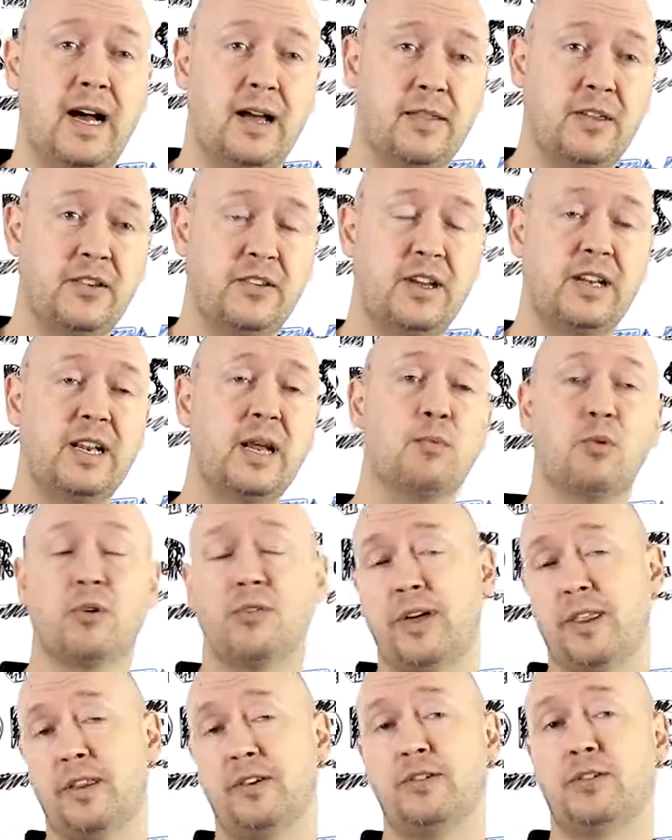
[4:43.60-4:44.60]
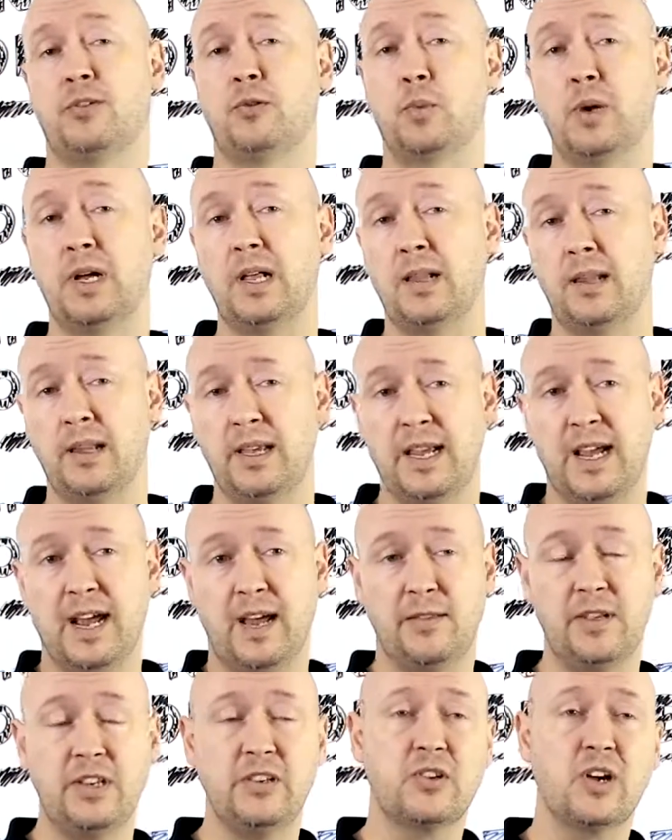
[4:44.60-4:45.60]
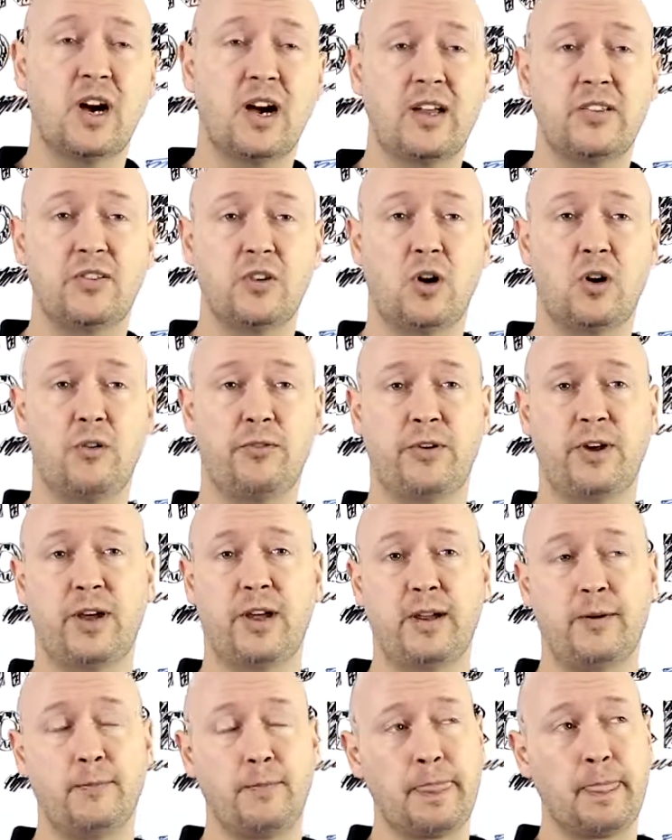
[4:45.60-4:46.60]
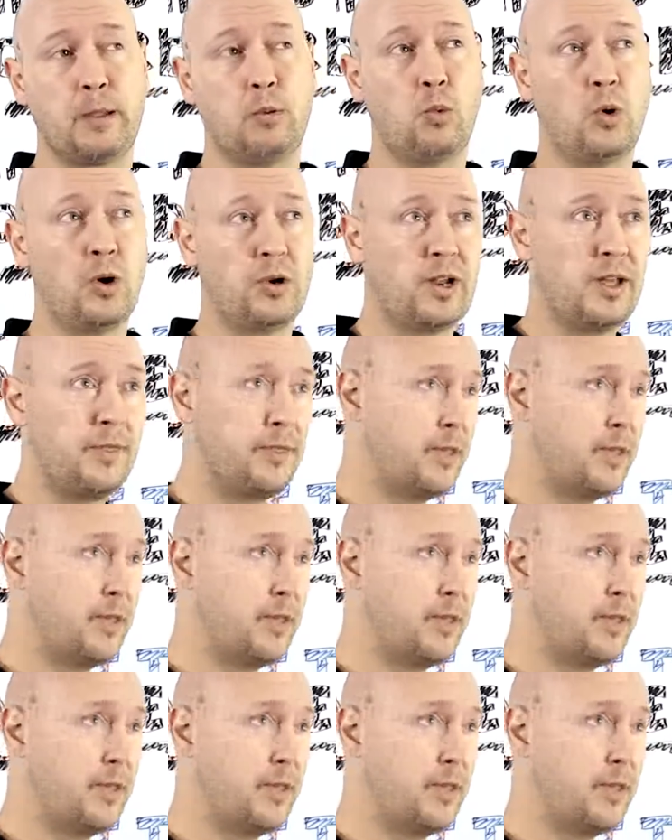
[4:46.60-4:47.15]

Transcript: There's a number of others as well, and these guys offer what I